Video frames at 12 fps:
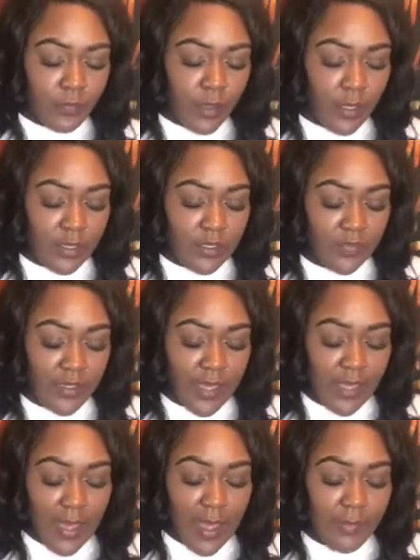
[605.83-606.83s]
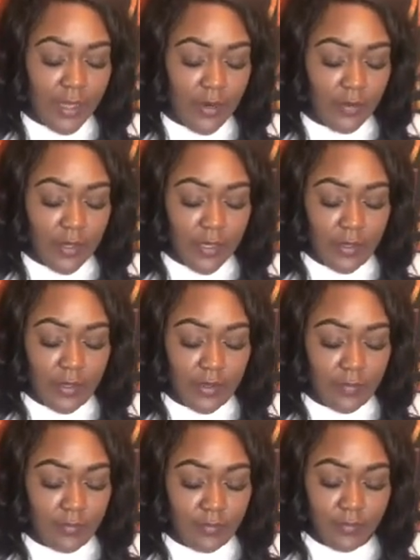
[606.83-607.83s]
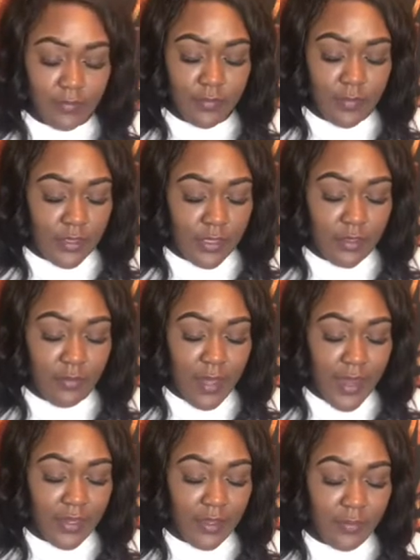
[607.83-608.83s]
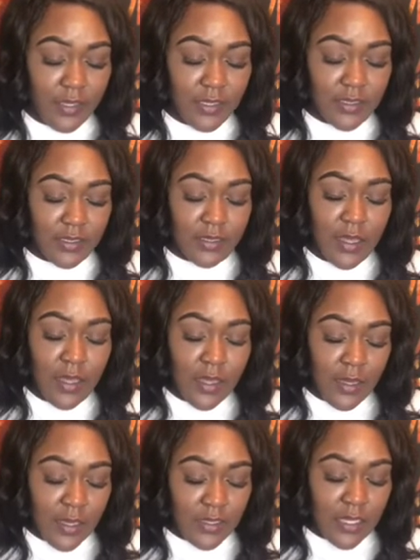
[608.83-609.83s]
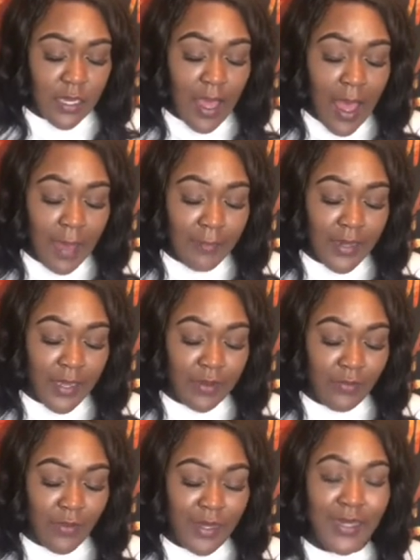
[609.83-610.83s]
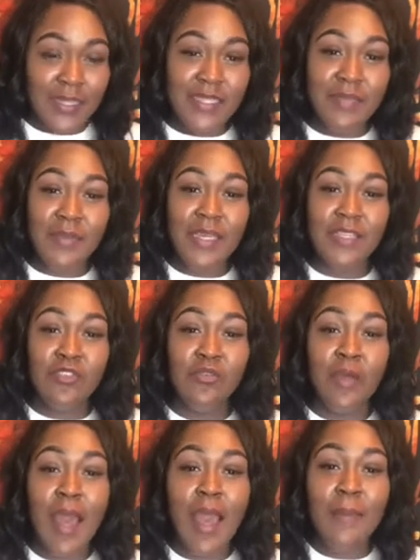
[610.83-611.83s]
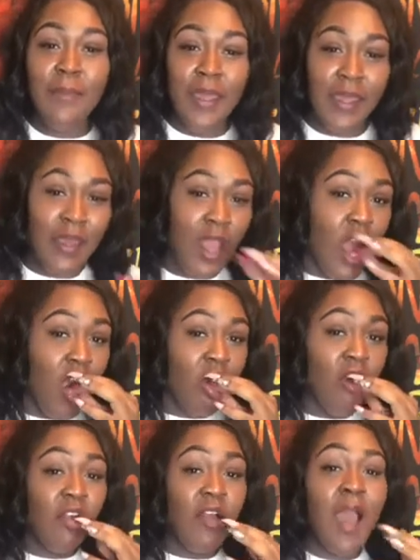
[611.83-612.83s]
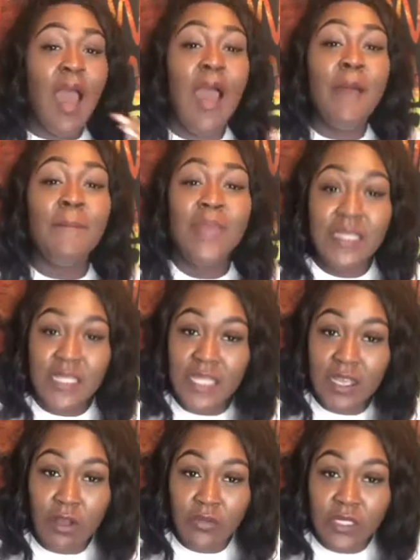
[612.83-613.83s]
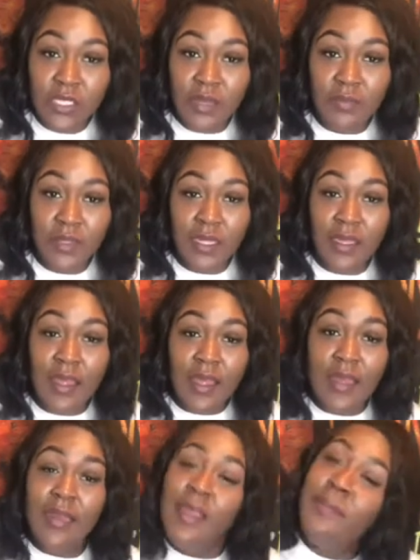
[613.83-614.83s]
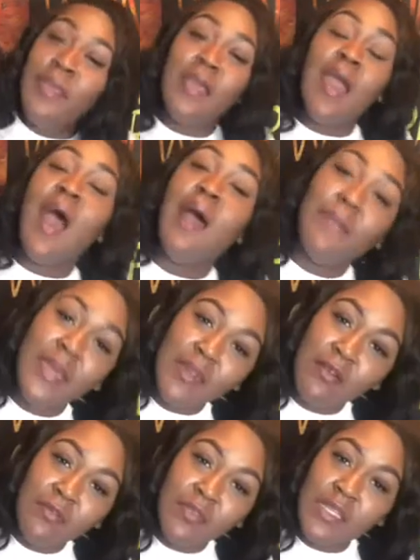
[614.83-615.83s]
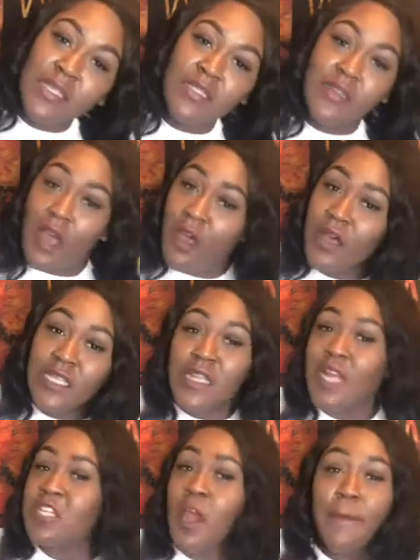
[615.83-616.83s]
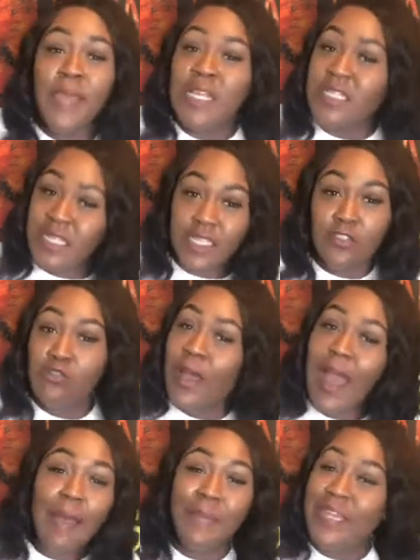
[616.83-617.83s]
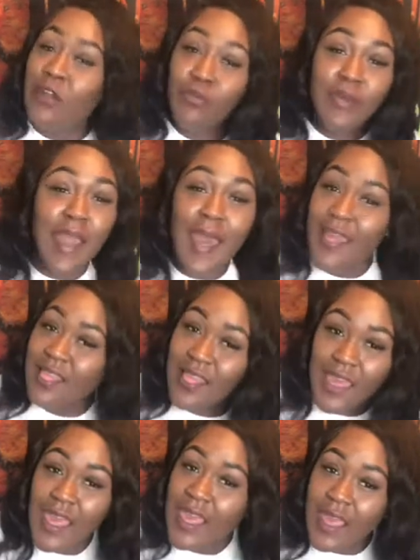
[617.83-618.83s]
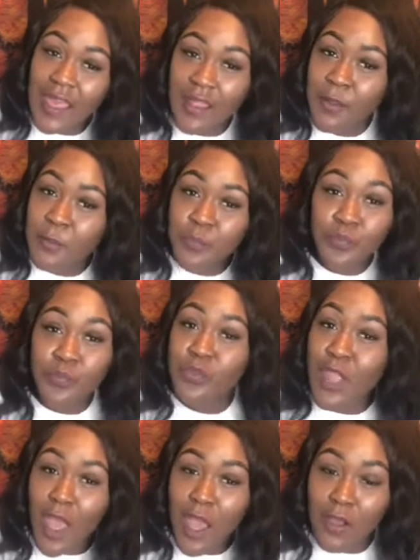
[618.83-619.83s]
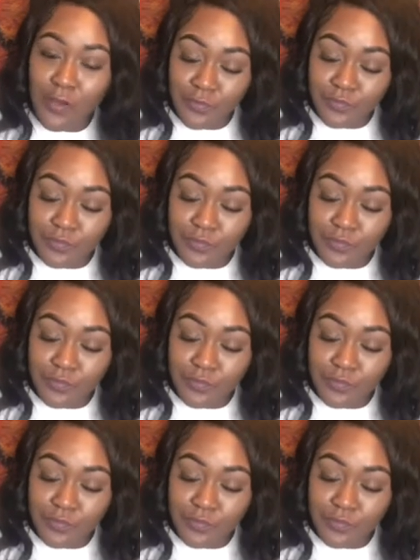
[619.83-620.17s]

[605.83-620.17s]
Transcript: Because if you can't comment on nothing, then you mind your business. Because a comment, what does it mean to comment? You're commenting on something. Let me comment on this. No, it's not your business to comment on nothing. No.